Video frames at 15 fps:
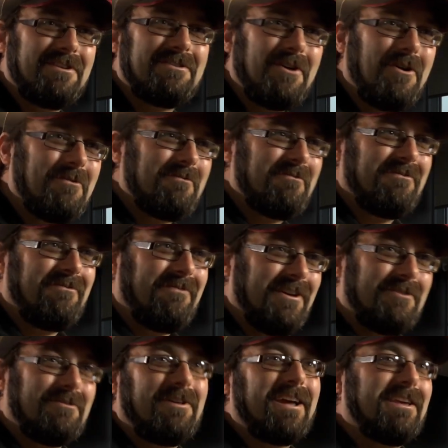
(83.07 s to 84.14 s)
You don't
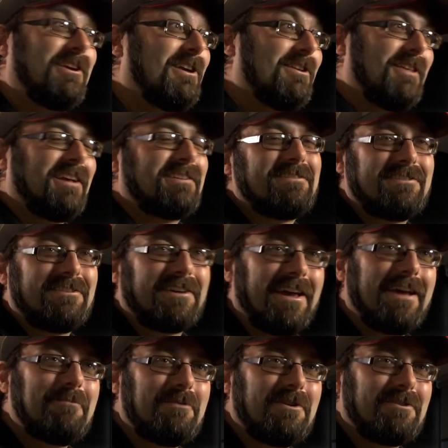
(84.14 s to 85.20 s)
feel like you're connected to the
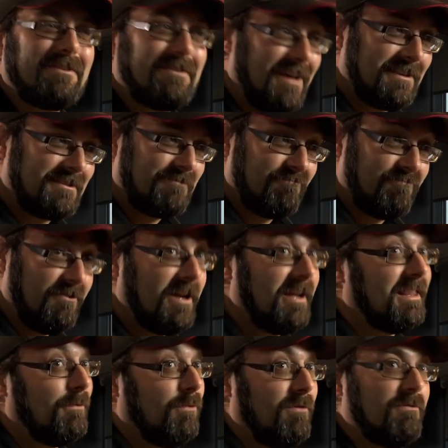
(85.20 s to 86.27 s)
game world, and that's
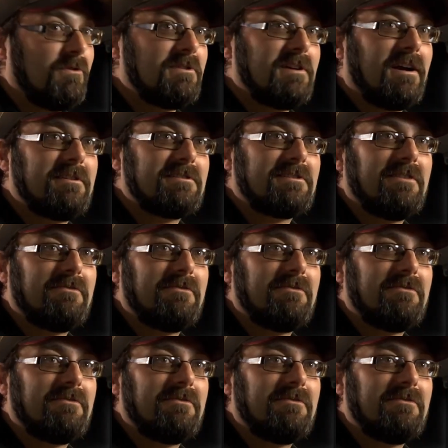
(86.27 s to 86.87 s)
really what Runtime has